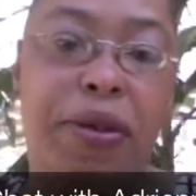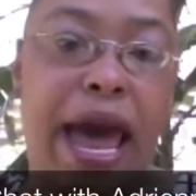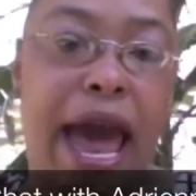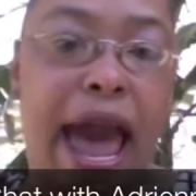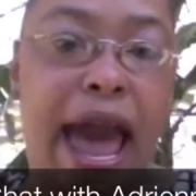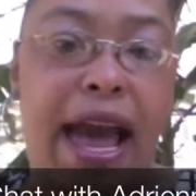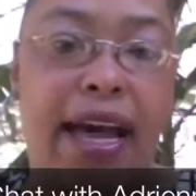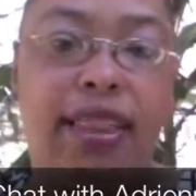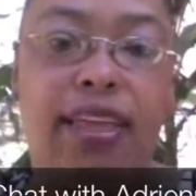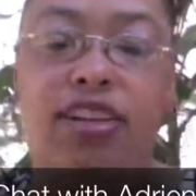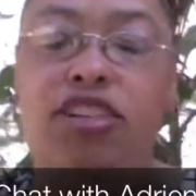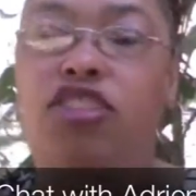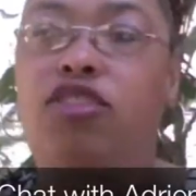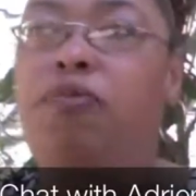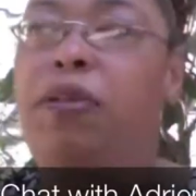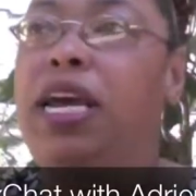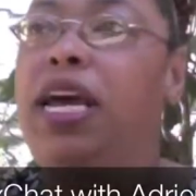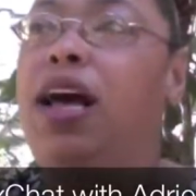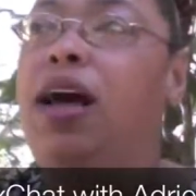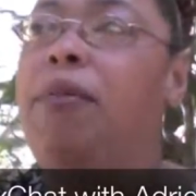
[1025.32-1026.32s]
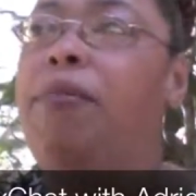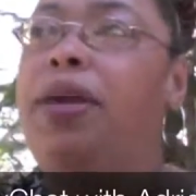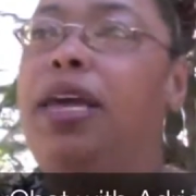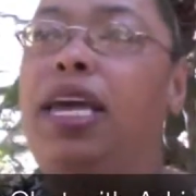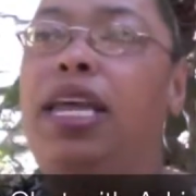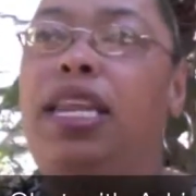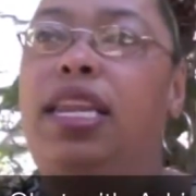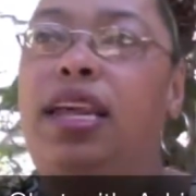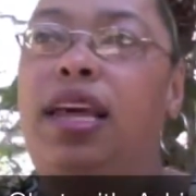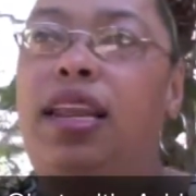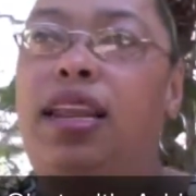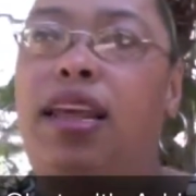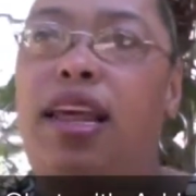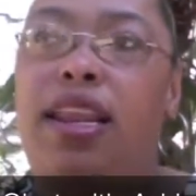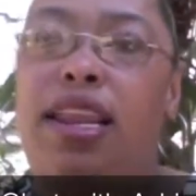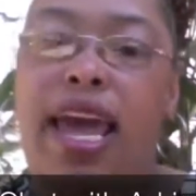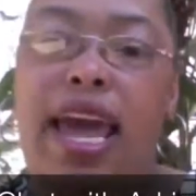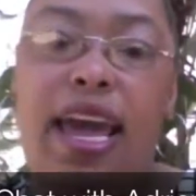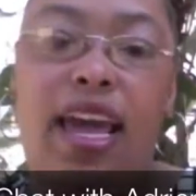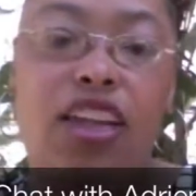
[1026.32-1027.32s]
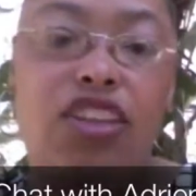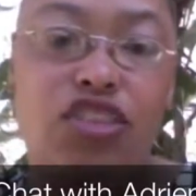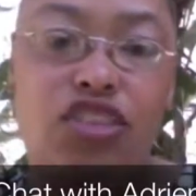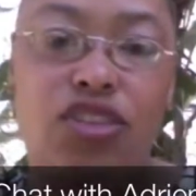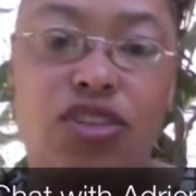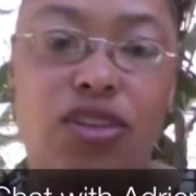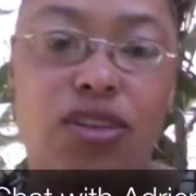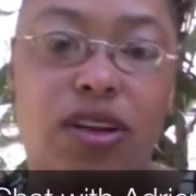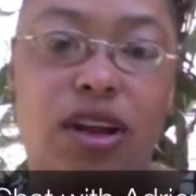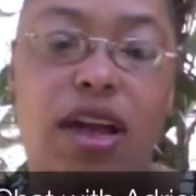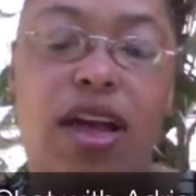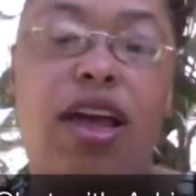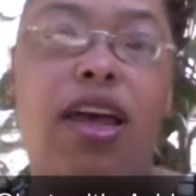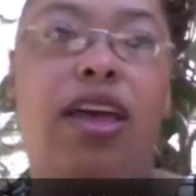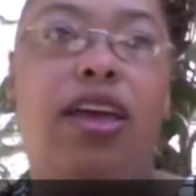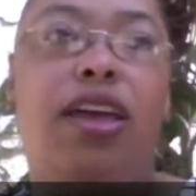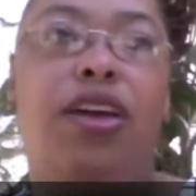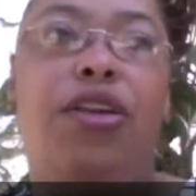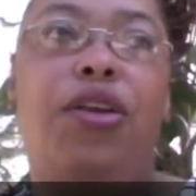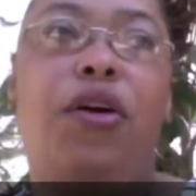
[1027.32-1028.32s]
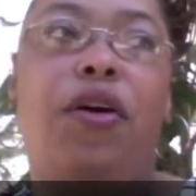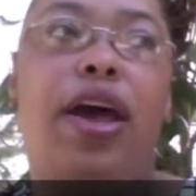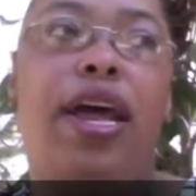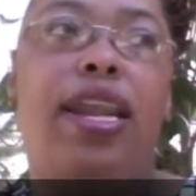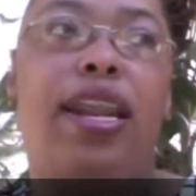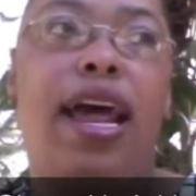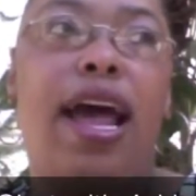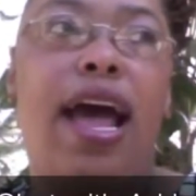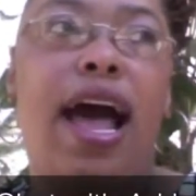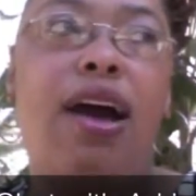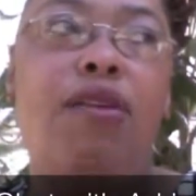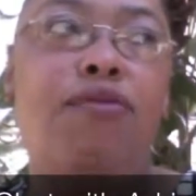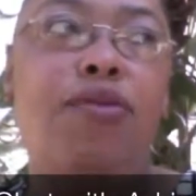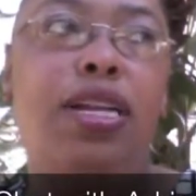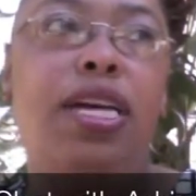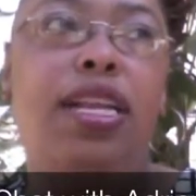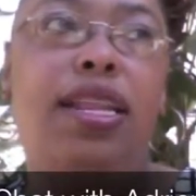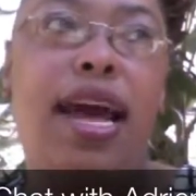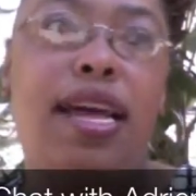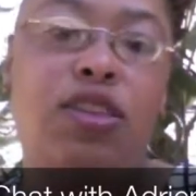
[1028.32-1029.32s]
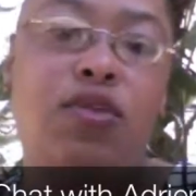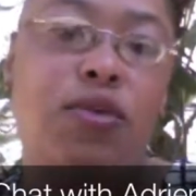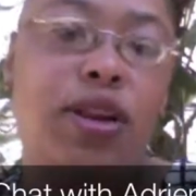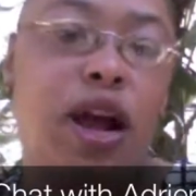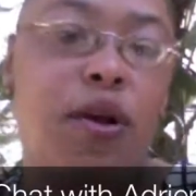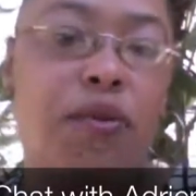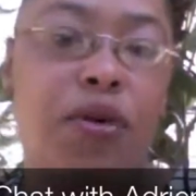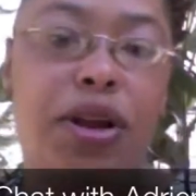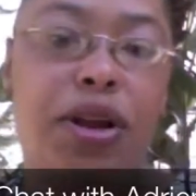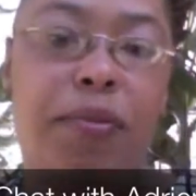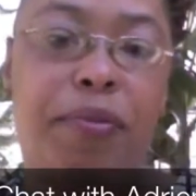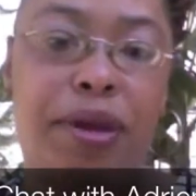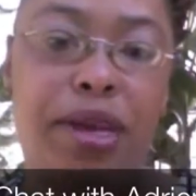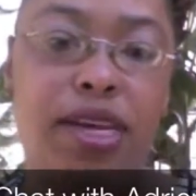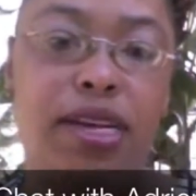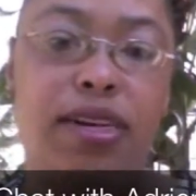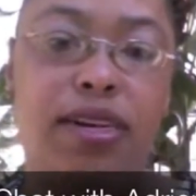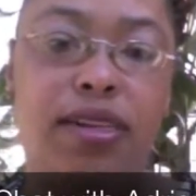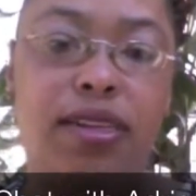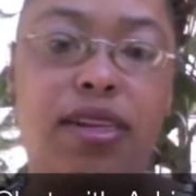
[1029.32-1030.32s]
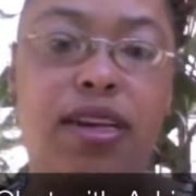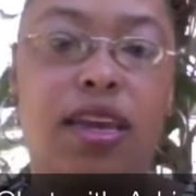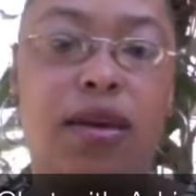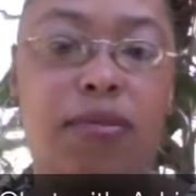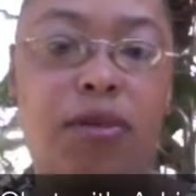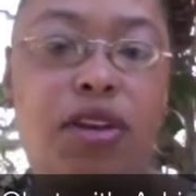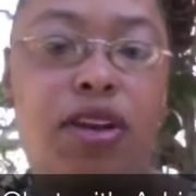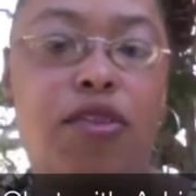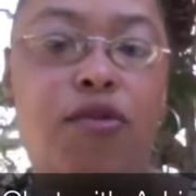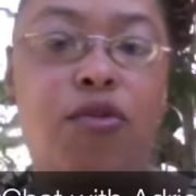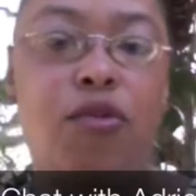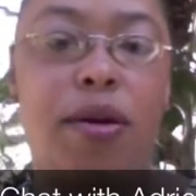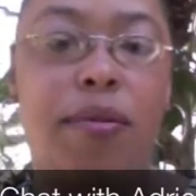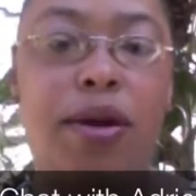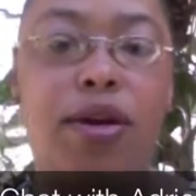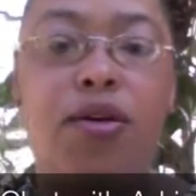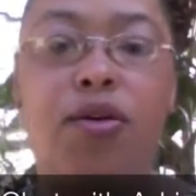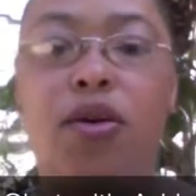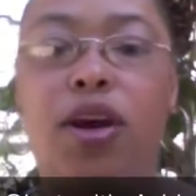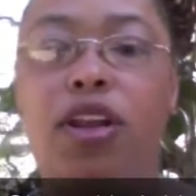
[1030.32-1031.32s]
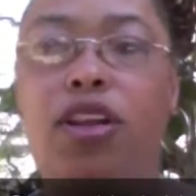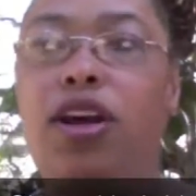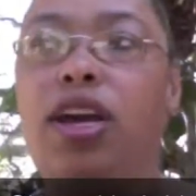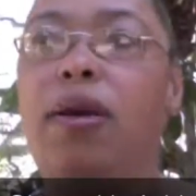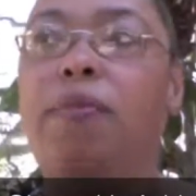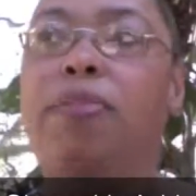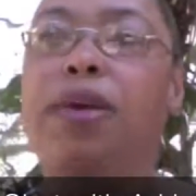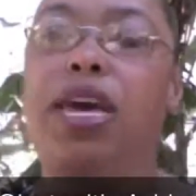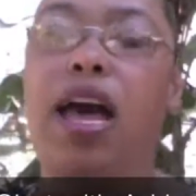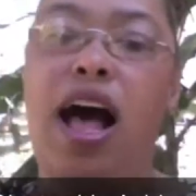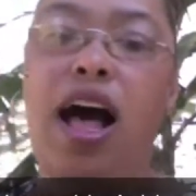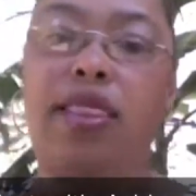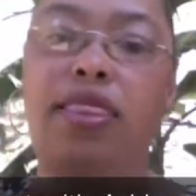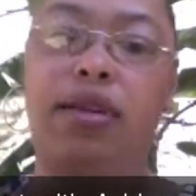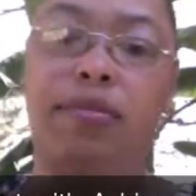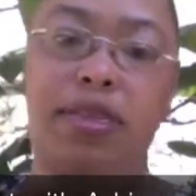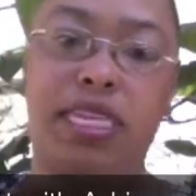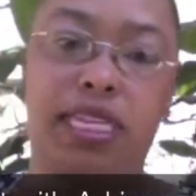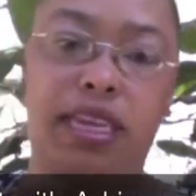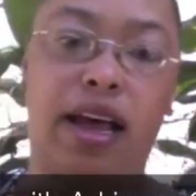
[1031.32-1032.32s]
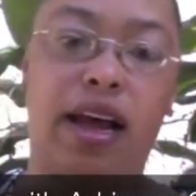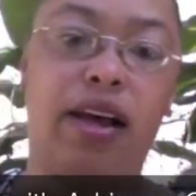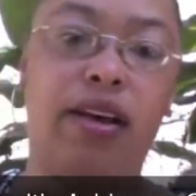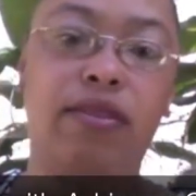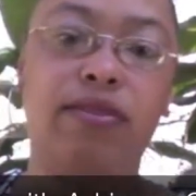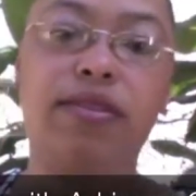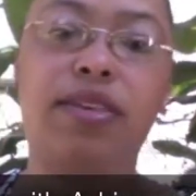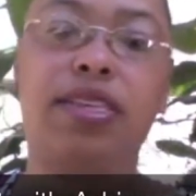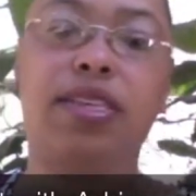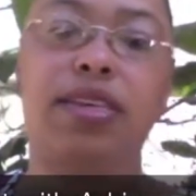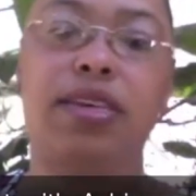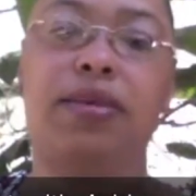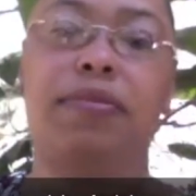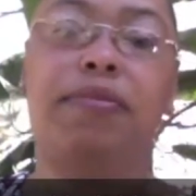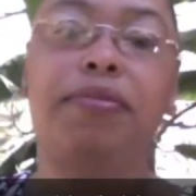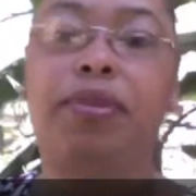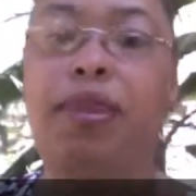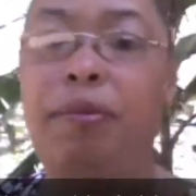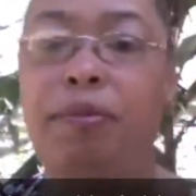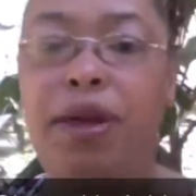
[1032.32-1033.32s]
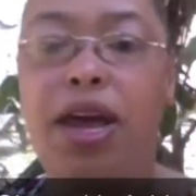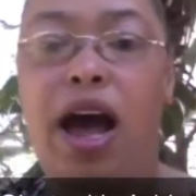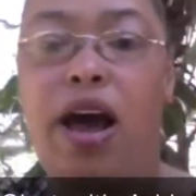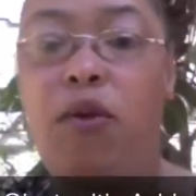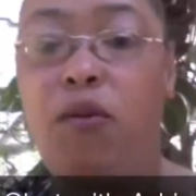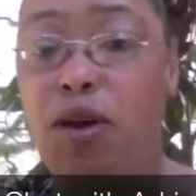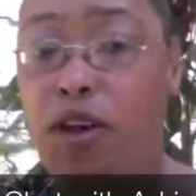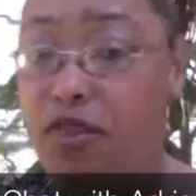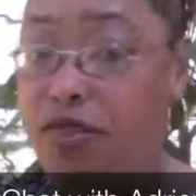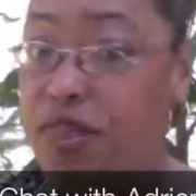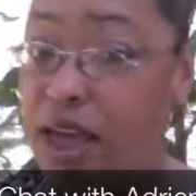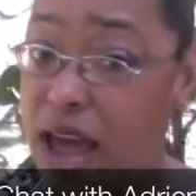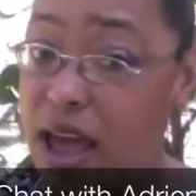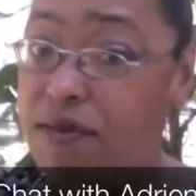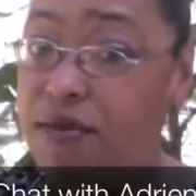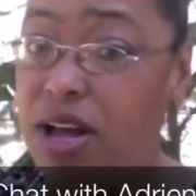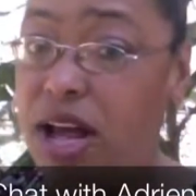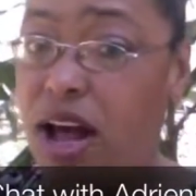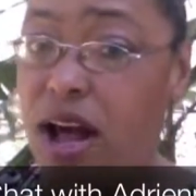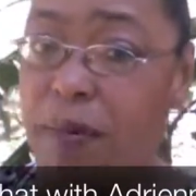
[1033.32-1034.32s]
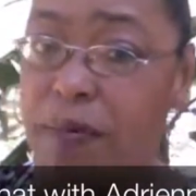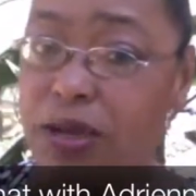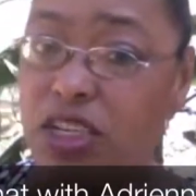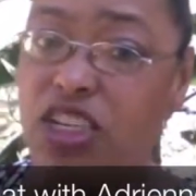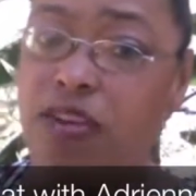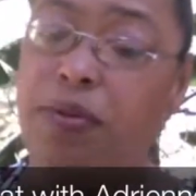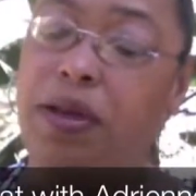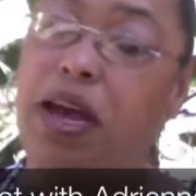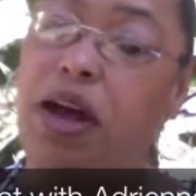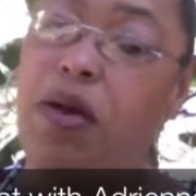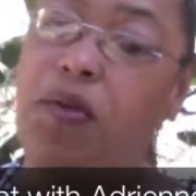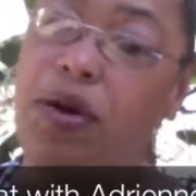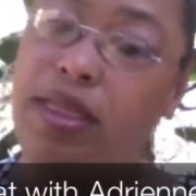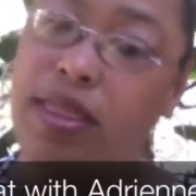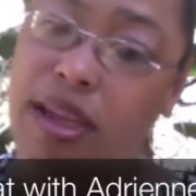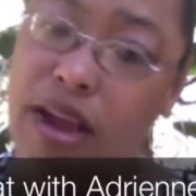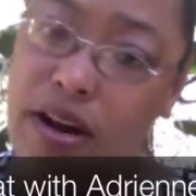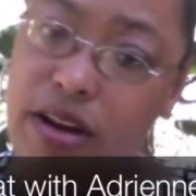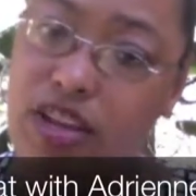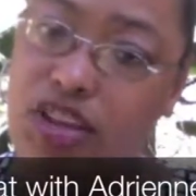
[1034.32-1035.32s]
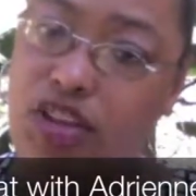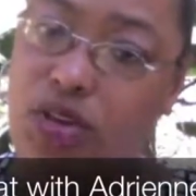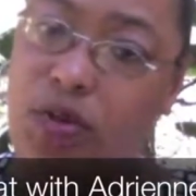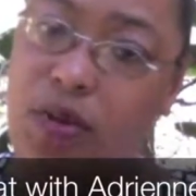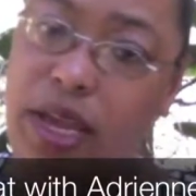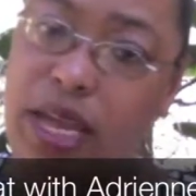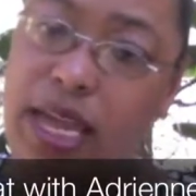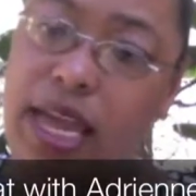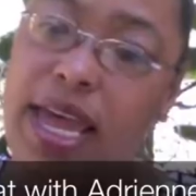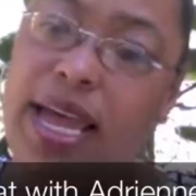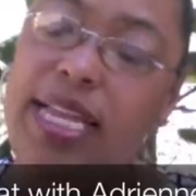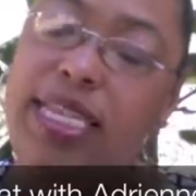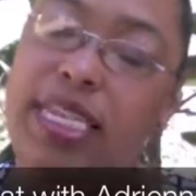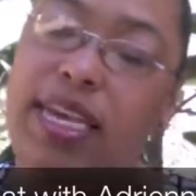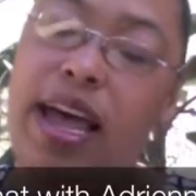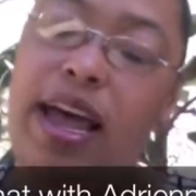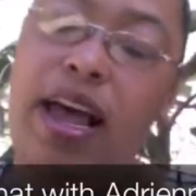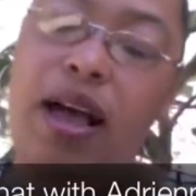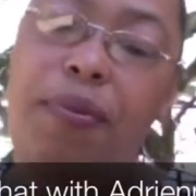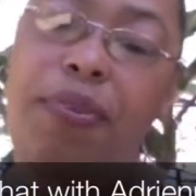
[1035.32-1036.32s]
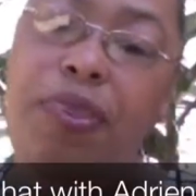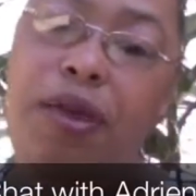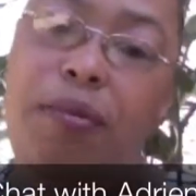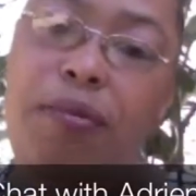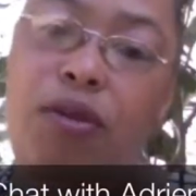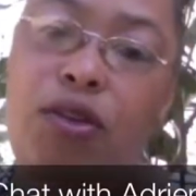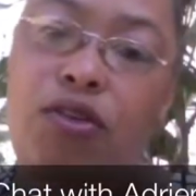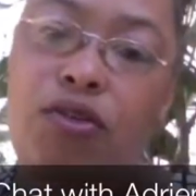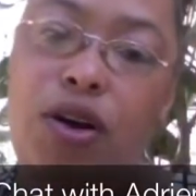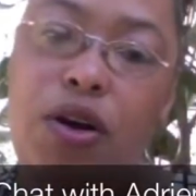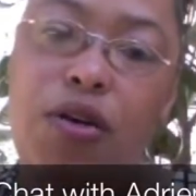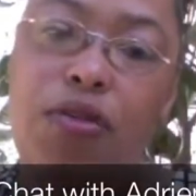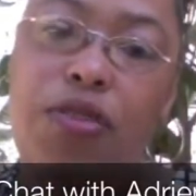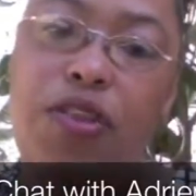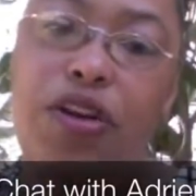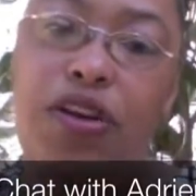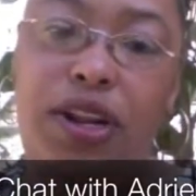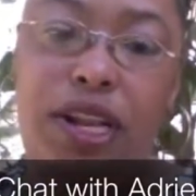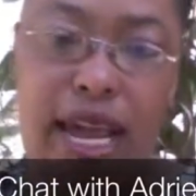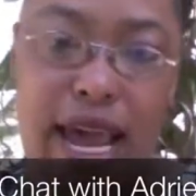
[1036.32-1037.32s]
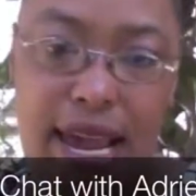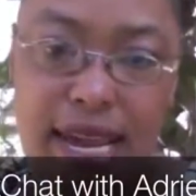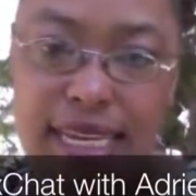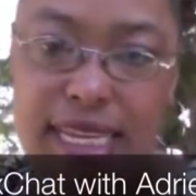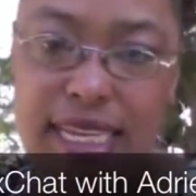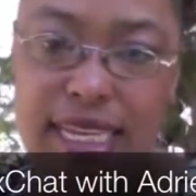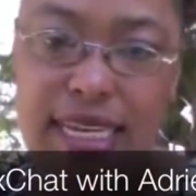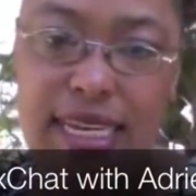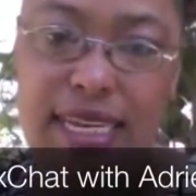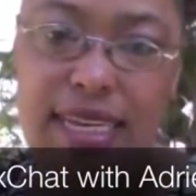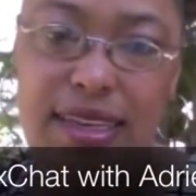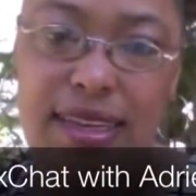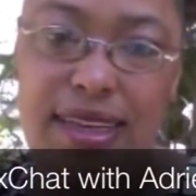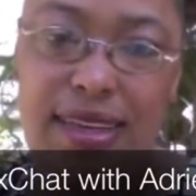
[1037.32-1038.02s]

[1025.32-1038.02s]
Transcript: back, there's becoming an angel, you know, and that's what I want to build. A community of women who are looking beyond themselves, beyond what they've accomplished, beyond what they're doing, to help them grow their legacy.